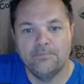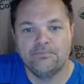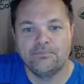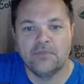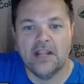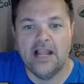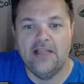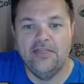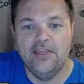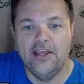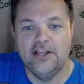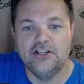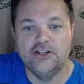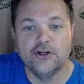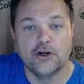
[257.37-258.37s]
and
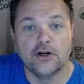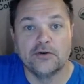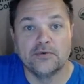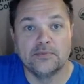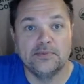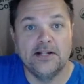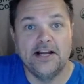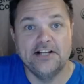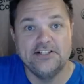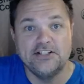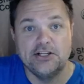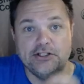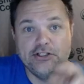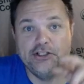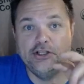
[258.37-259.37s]
then you're going to reply to
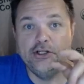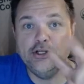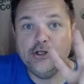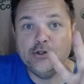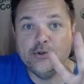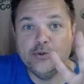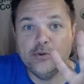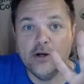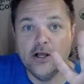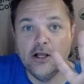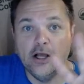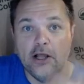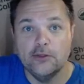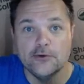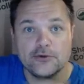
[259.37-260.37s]
two
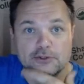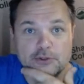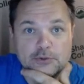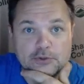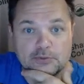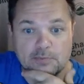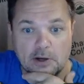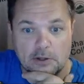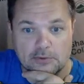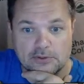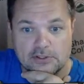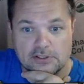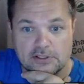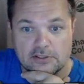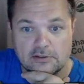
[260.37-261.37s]
other students'
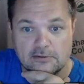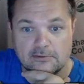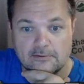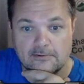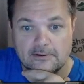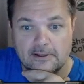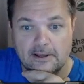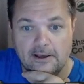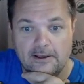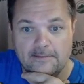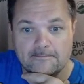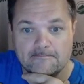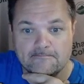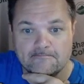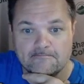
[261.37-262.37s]
posts. Okay,
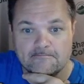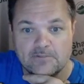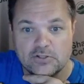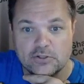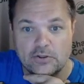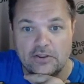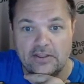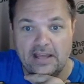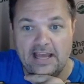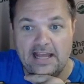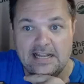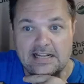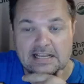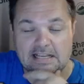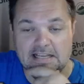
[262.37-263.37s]
so
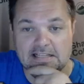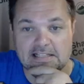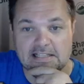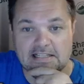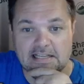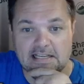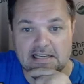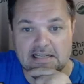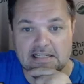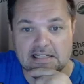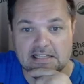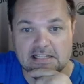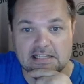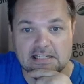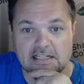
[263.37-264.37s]
that is the
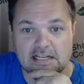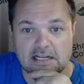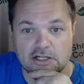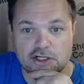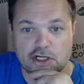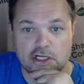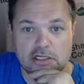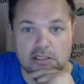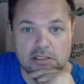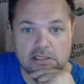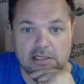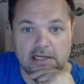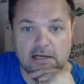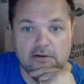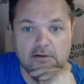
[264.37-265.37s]
discussion.
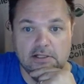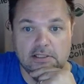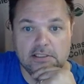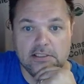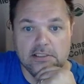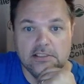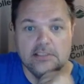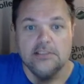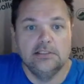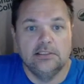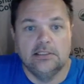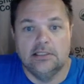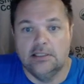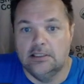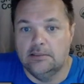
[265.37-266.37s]
Now,
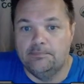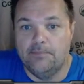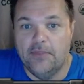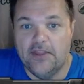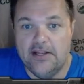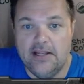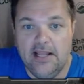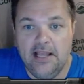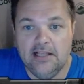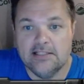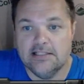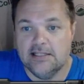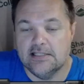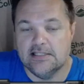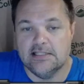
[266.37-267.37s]
the
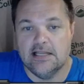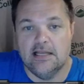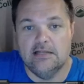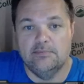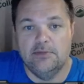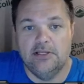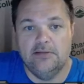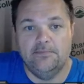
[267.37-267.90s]
next assignment,